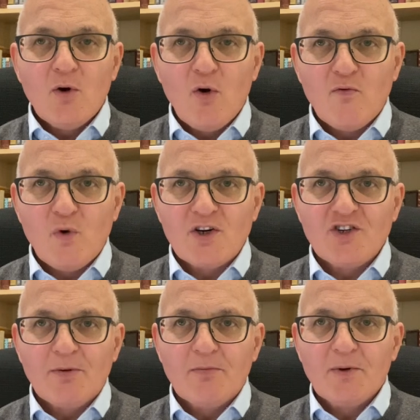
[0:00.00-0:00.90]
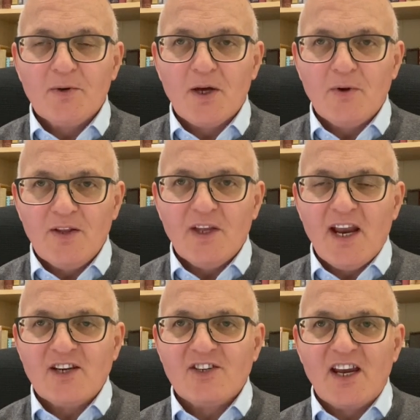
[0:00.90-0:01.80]
of worship. Now, in the
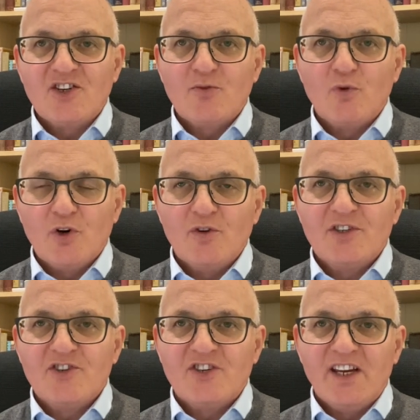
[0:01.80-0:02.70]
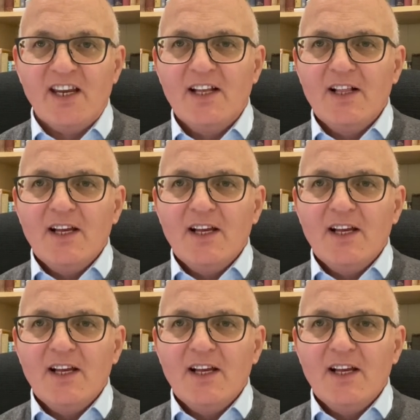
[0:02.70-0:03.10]
next section, we're going to see